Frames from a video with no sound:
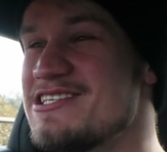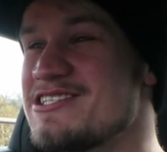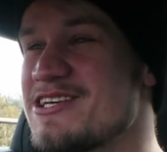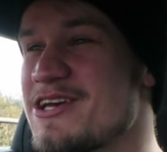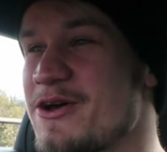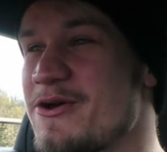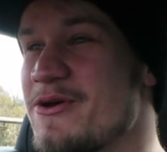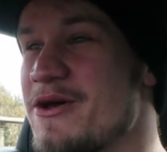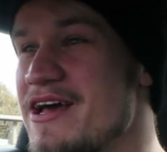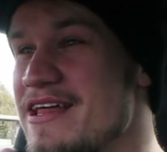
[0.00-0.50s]

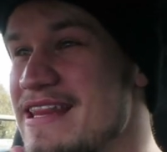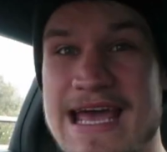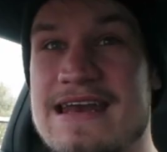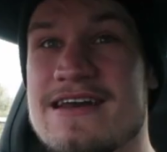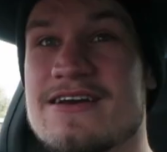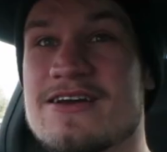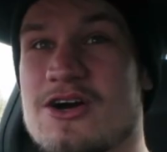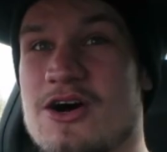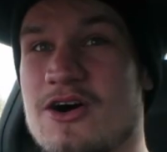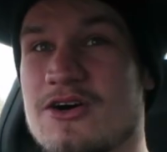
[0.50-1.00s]
So, the
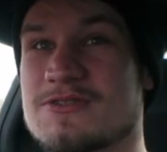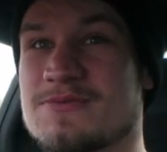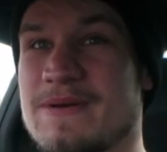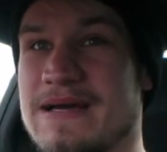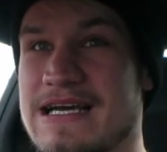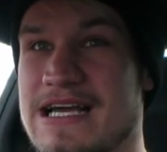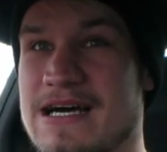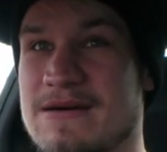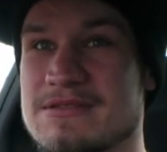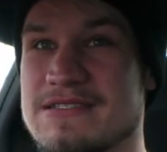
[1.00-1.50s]
hidden cost
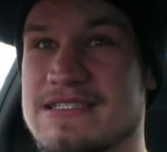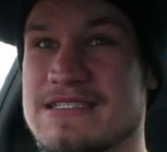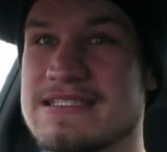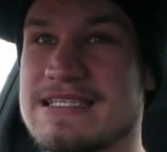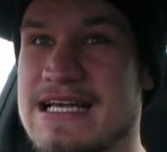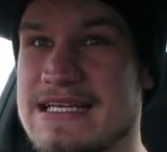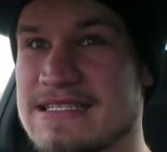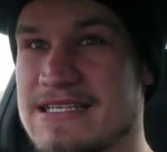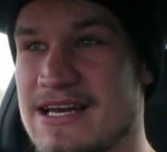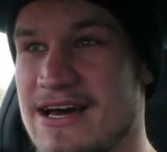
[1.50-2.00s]
when it comes to
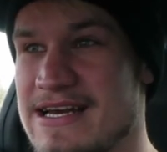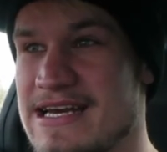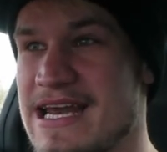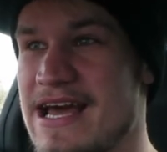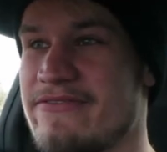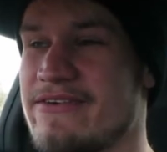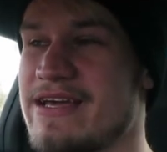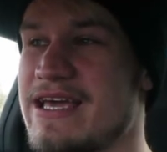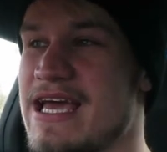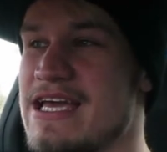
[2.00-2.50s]
satellite
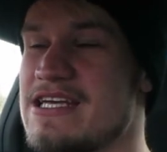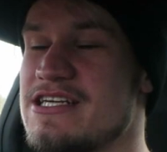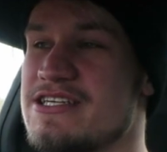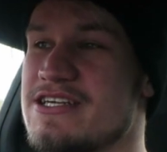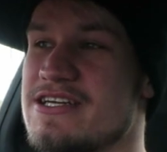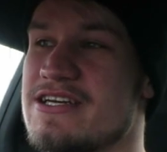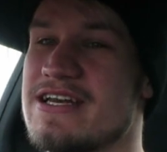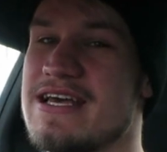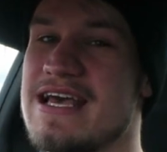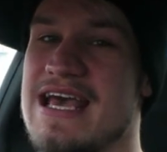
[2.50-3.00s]

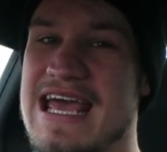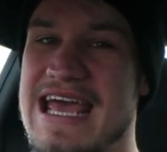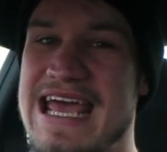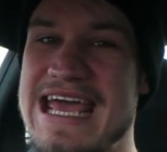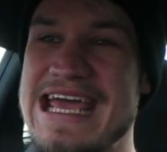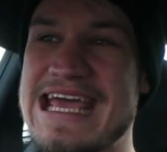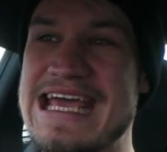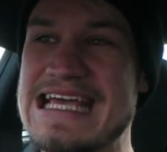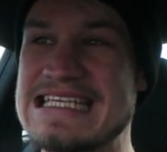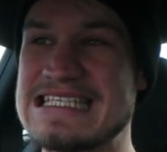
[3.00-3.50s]
navigation
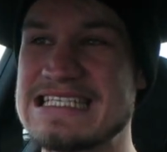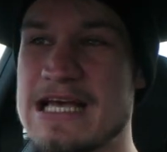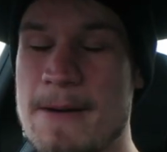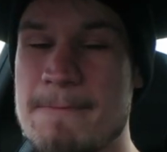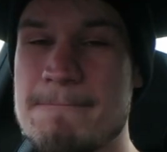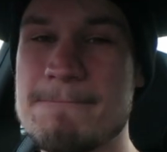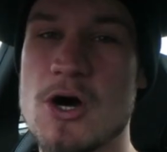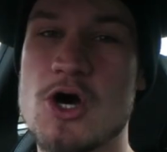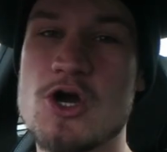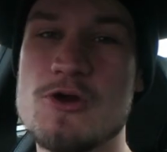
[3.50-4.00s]
is
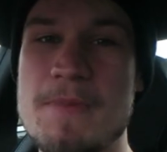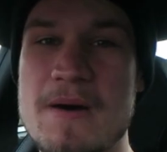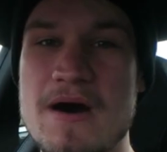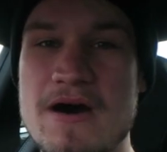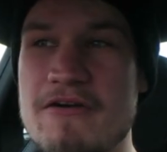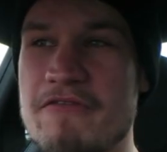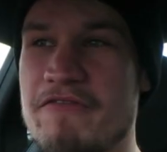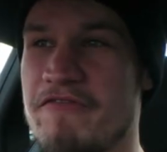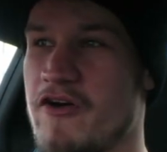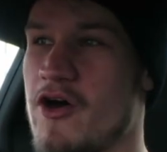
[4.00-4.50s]

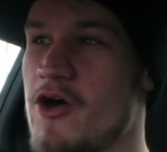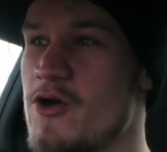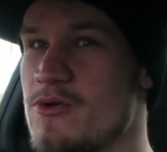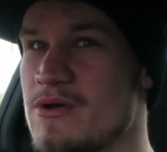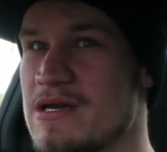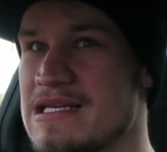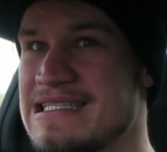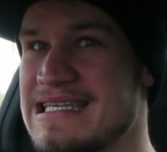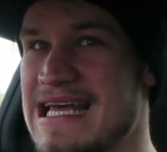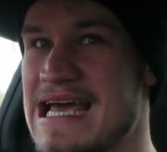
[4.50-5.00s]
mobile
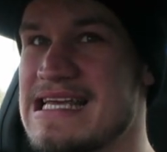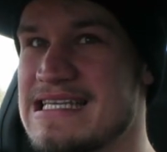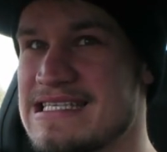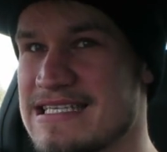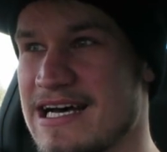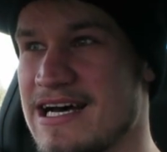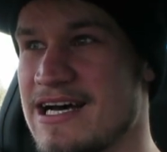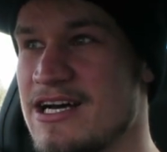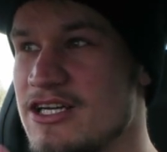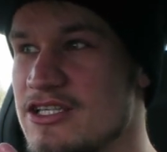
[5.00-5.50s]
phone
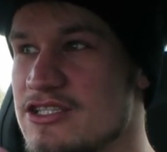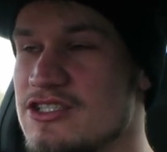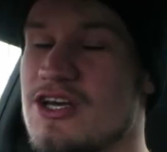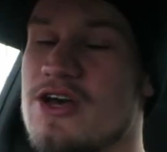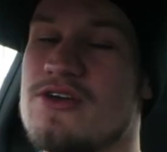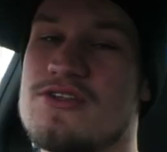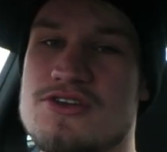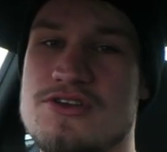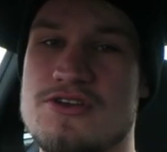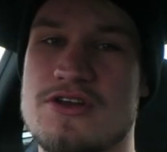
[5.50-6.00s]
data
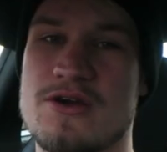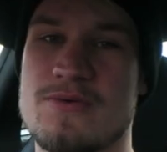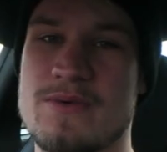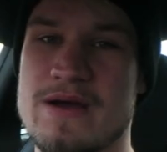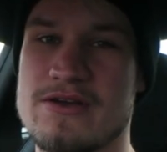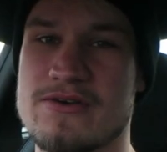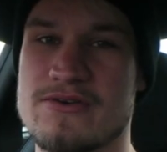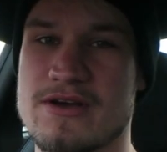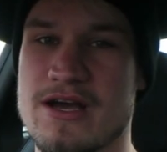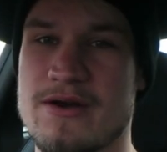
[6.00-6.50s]
so that you know
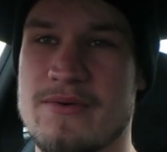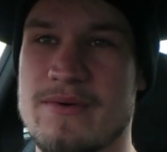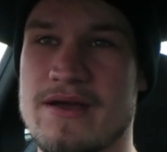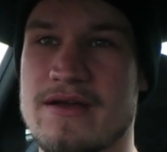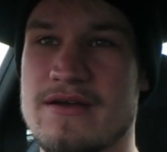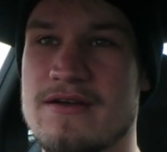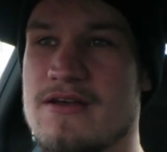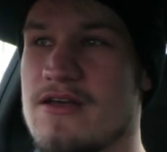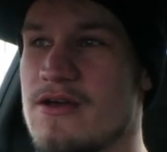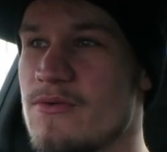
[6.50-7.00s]
where you're
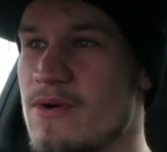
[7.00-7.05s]
going.